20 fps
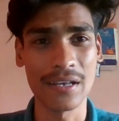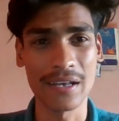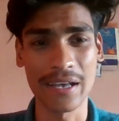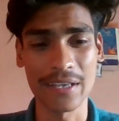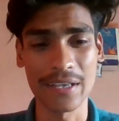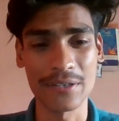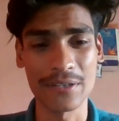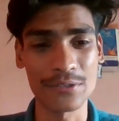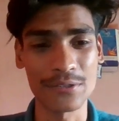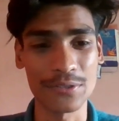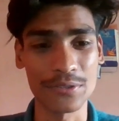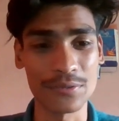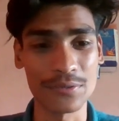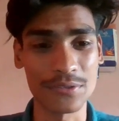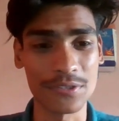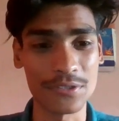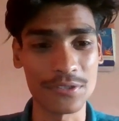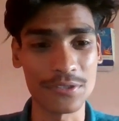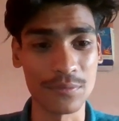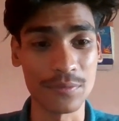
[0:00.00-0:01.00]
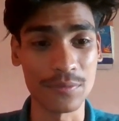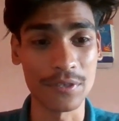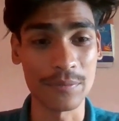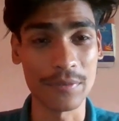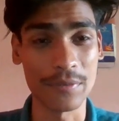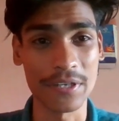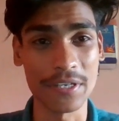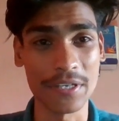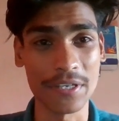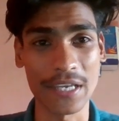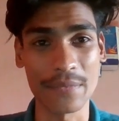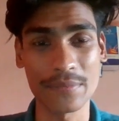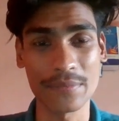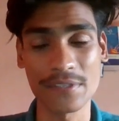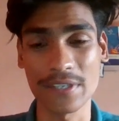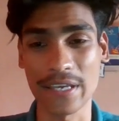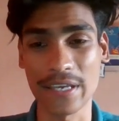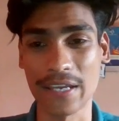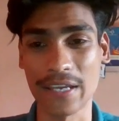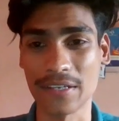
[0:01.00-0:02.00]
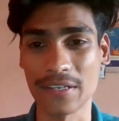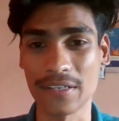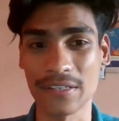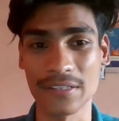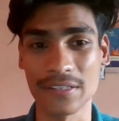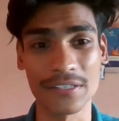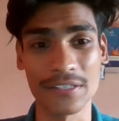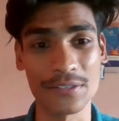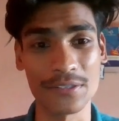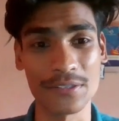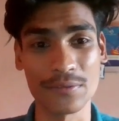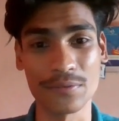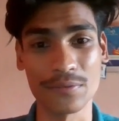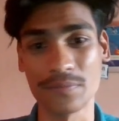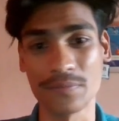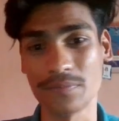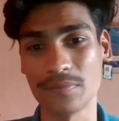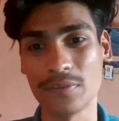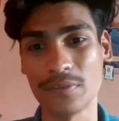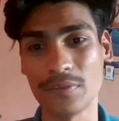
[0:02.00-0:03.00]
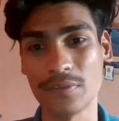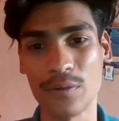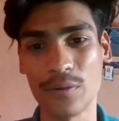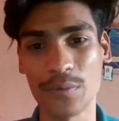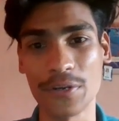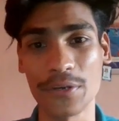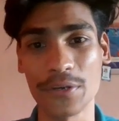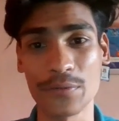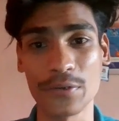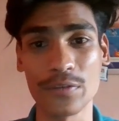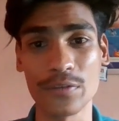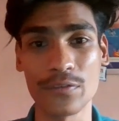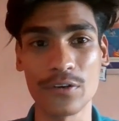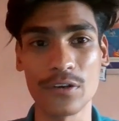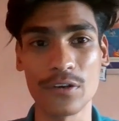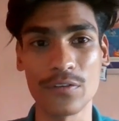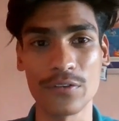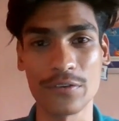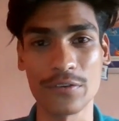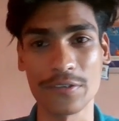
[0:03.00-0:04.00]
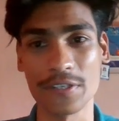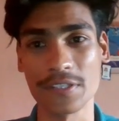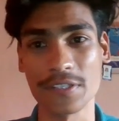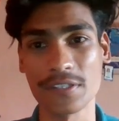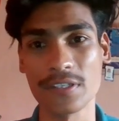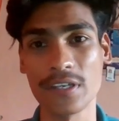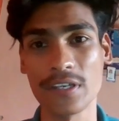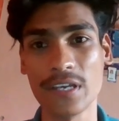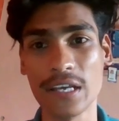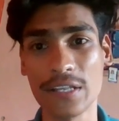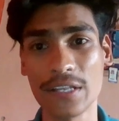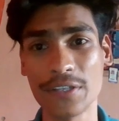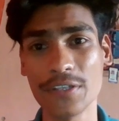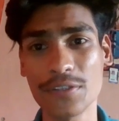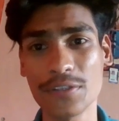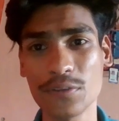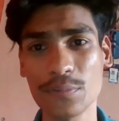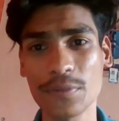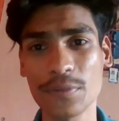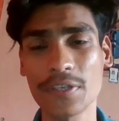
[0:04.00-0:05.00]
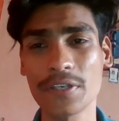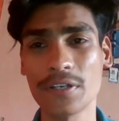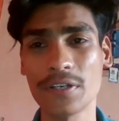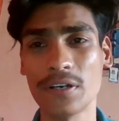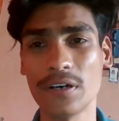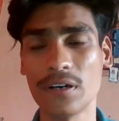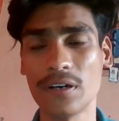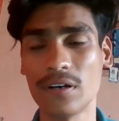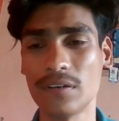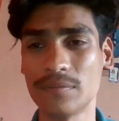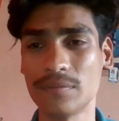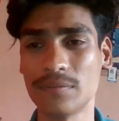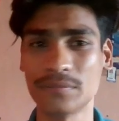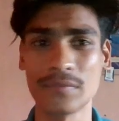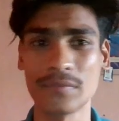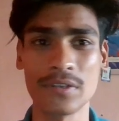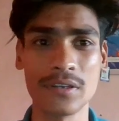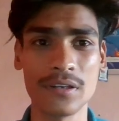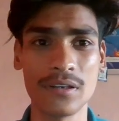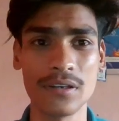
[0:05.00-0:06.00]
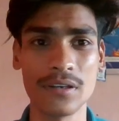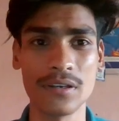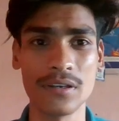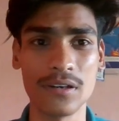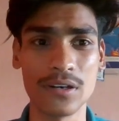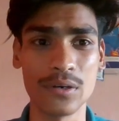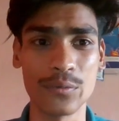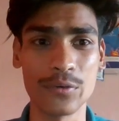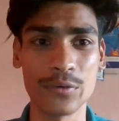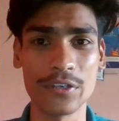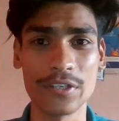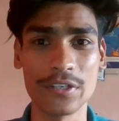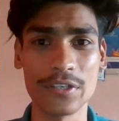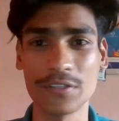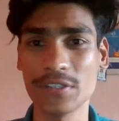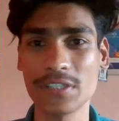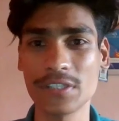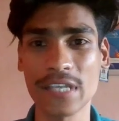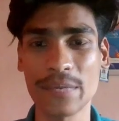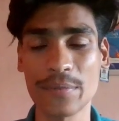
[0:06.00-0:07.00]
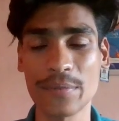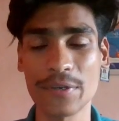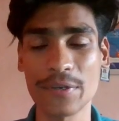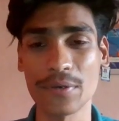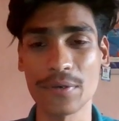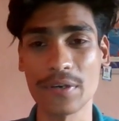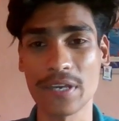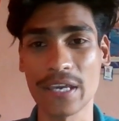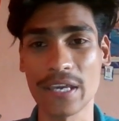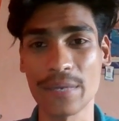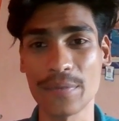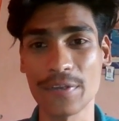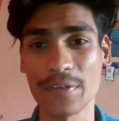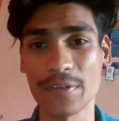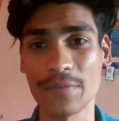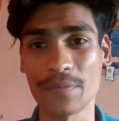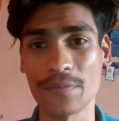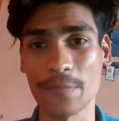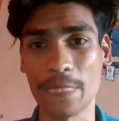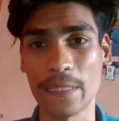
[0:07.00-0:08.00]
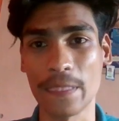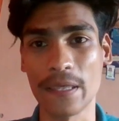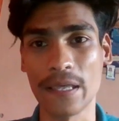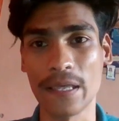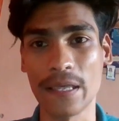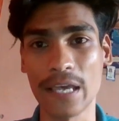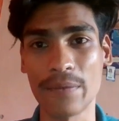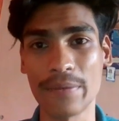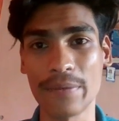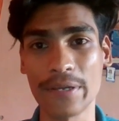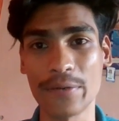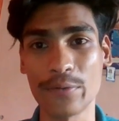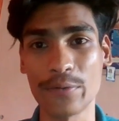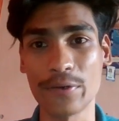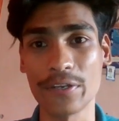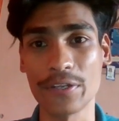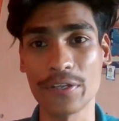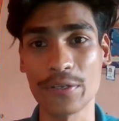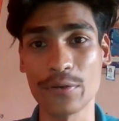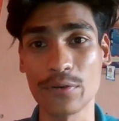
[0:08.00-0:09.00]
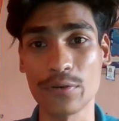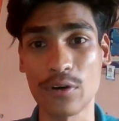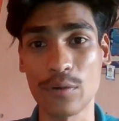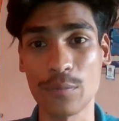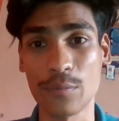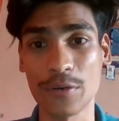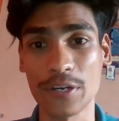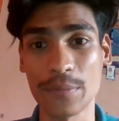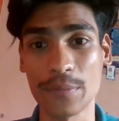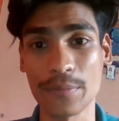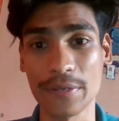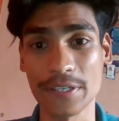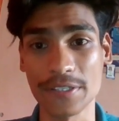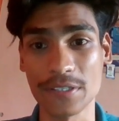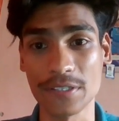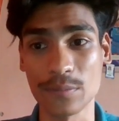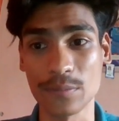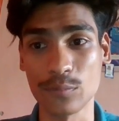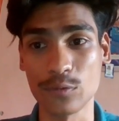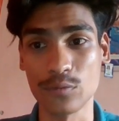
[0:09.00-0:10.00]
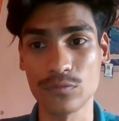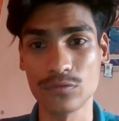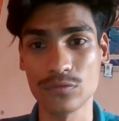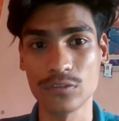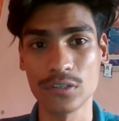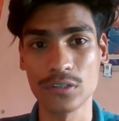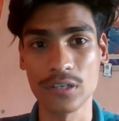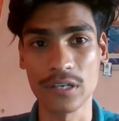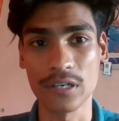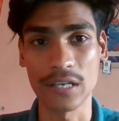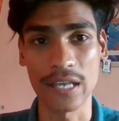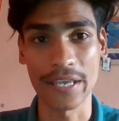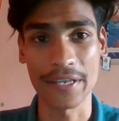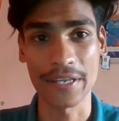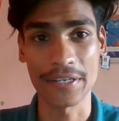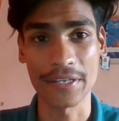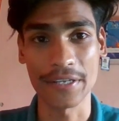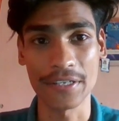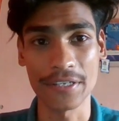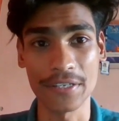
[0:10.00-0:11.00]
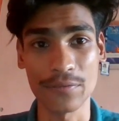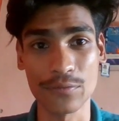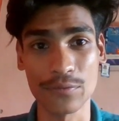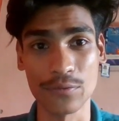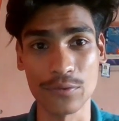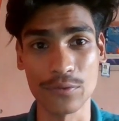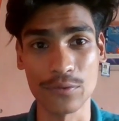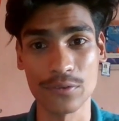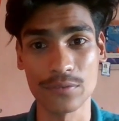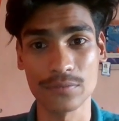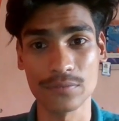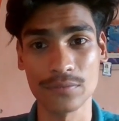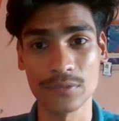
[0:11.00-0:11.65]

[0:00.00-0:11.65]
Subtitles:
I also use this opening many times, and this opening will fall for this. This opening will this can be applied when your opponent plays the move like d4.